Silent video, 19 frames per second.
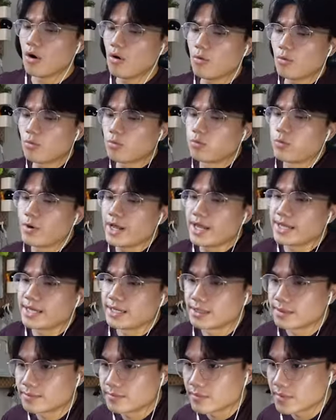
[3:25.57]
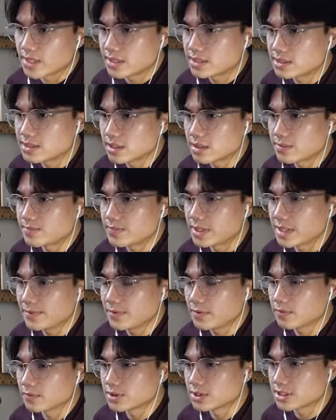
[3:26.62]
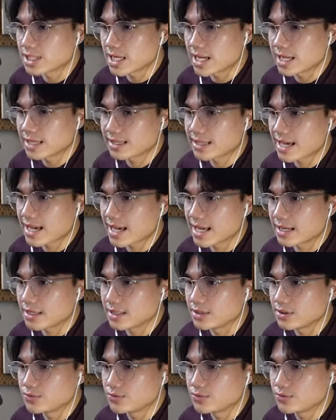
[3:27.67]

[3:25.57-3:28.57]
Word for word: Oh, wait. It's uh, people were saying that